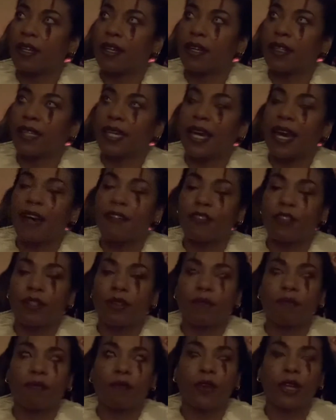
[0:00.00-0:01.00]
like
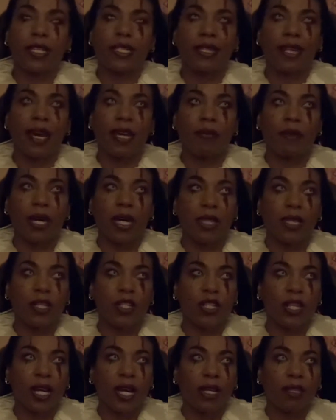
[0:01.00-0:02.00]
after Grey's Anatomy, I think
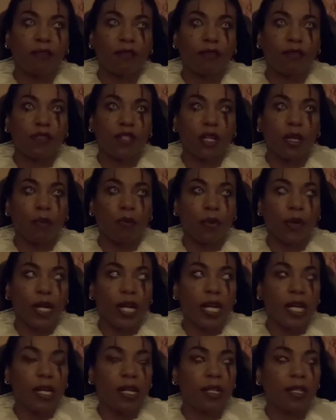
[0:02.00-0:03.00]
she kind of took a
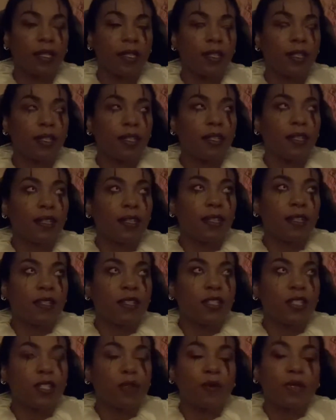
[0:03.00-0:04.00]
break.
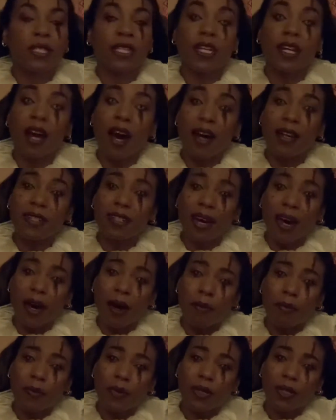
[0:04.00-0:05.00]
She was in Knocked
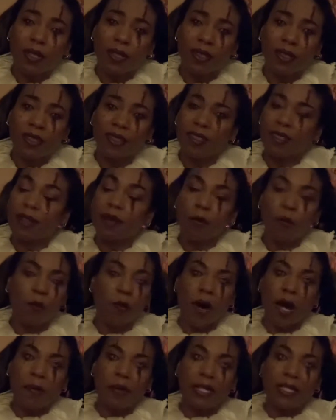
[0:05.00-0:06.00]
Up.
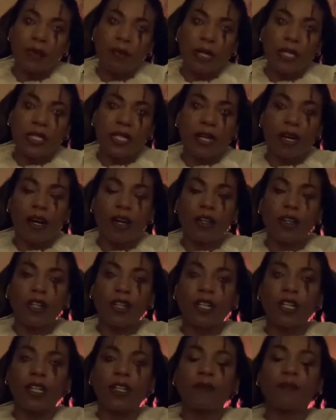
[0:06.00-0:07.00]
Why am I spacing on
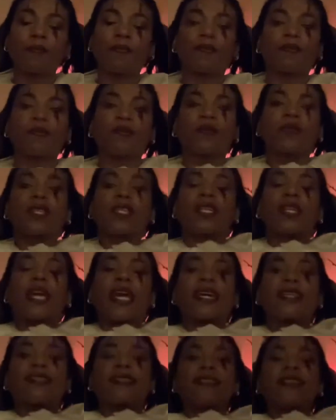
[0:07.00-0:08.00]
her? Okay, this